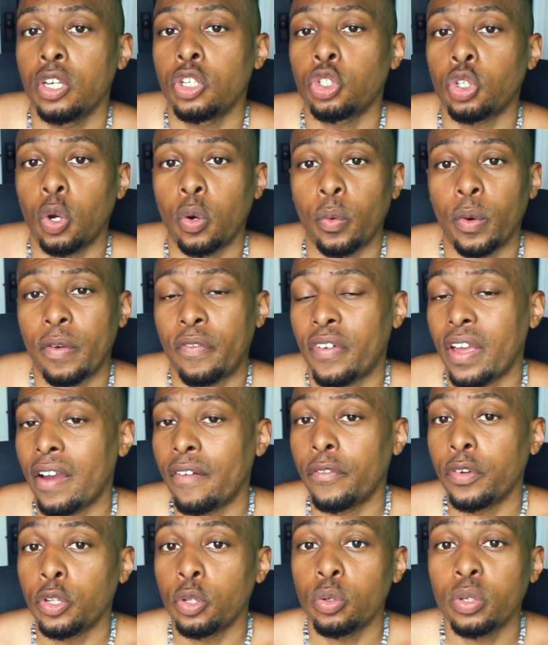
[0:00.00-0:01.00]
So if
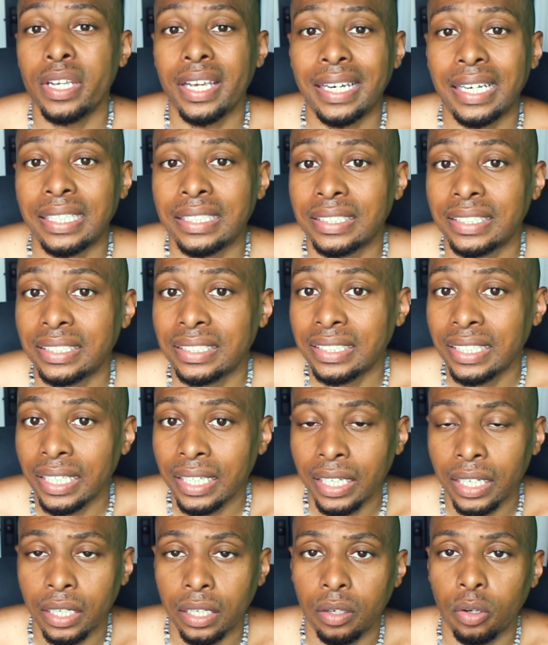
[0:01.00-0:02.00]
ever you getting
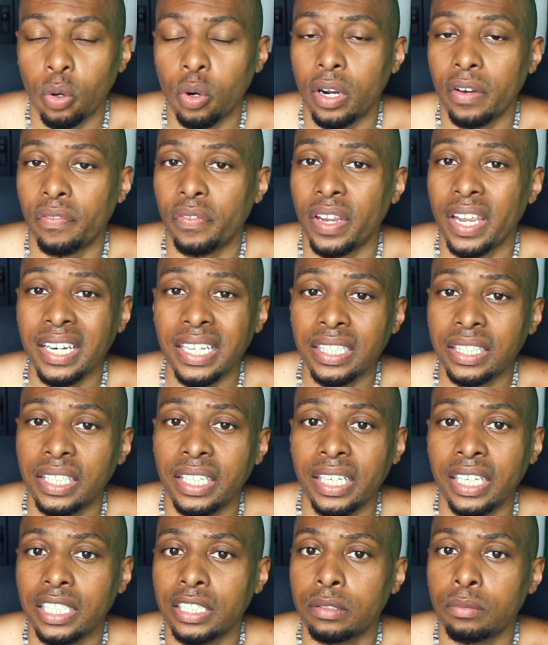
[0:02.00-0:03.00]
sick, or if
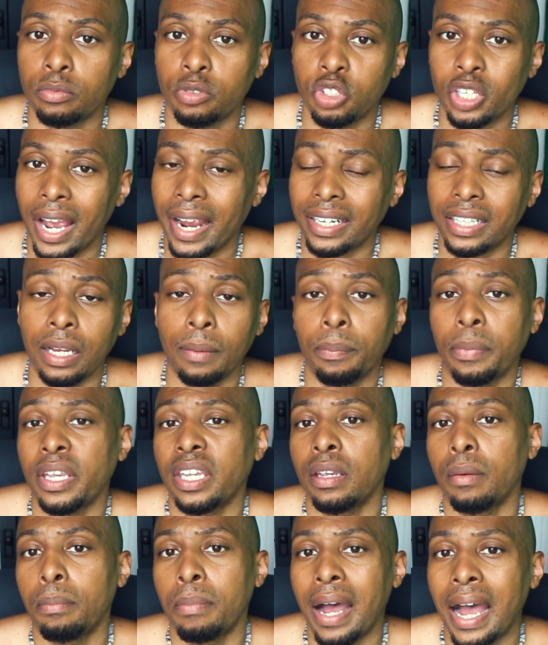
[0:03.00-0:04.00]
anything is jacked up
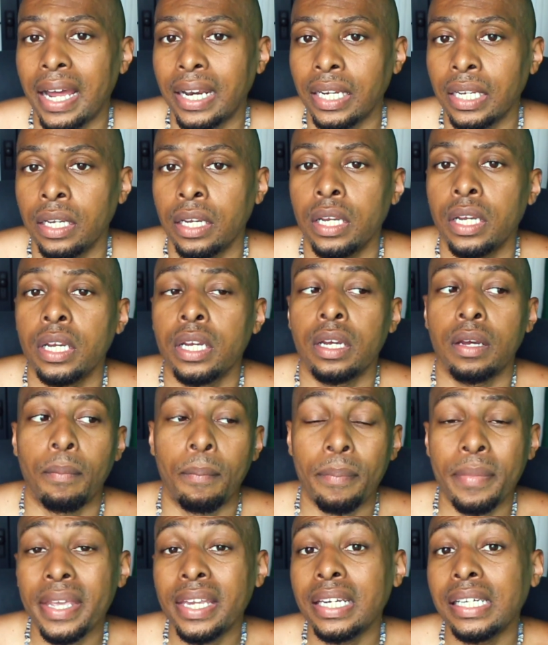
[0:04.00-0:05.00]
in your body,
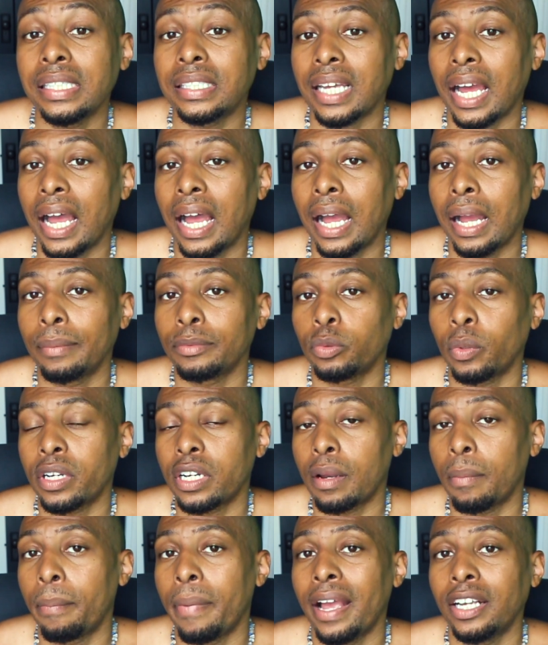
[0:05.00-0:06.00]
many times one
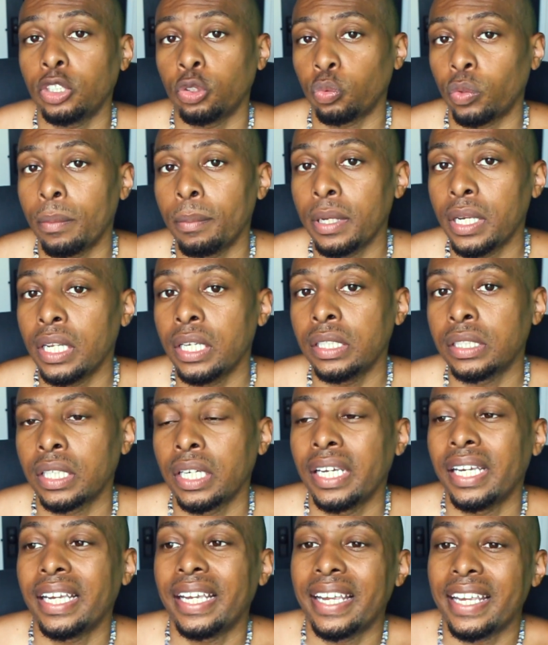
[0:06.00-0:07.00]
of the best remedies
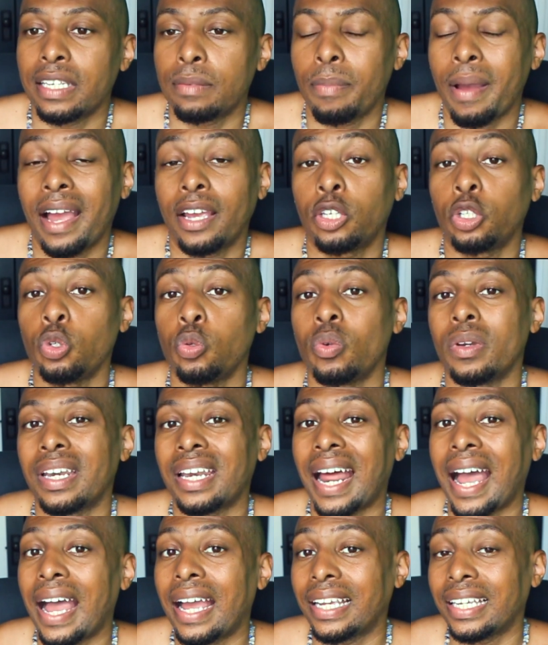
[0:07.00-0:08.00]
is by you
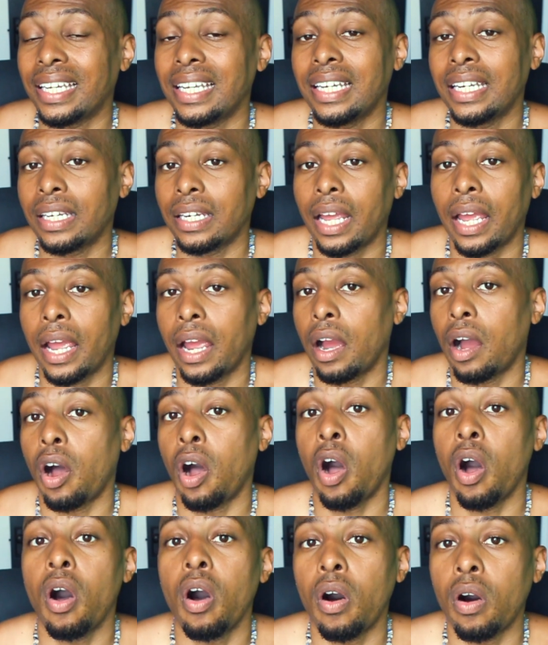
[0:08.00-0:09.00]
not eating at
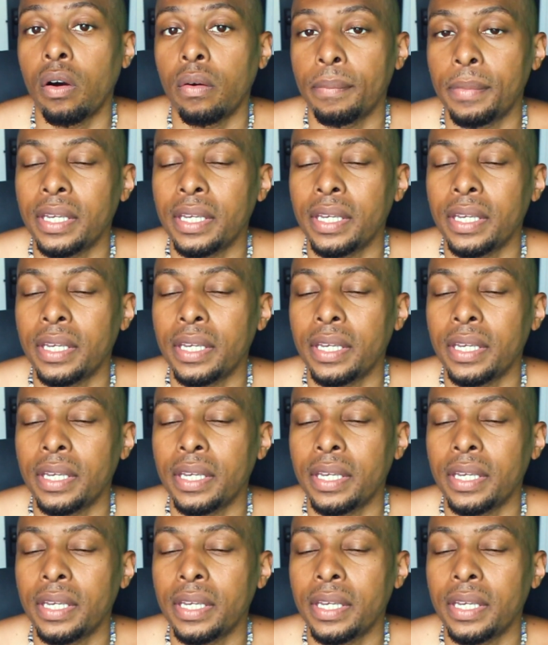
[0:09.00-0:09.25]
all.